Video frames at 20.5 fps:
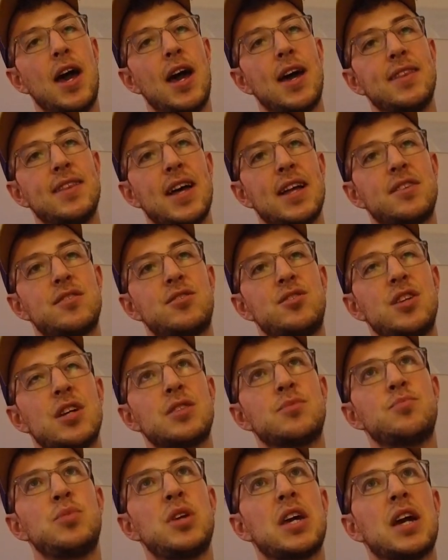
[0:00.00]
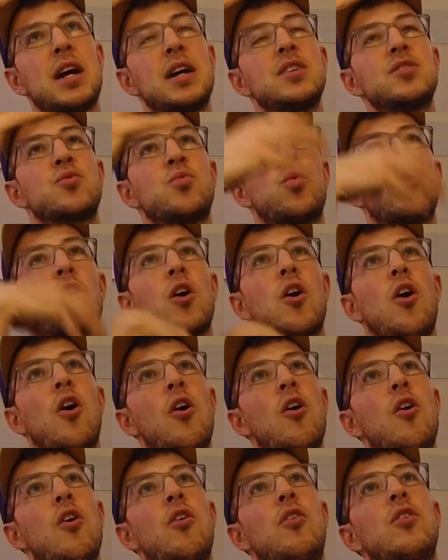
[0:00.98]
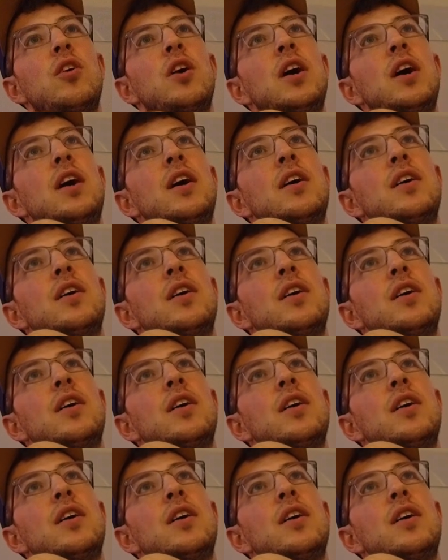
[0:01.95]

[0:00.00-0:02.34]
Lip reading: And that's just because we're all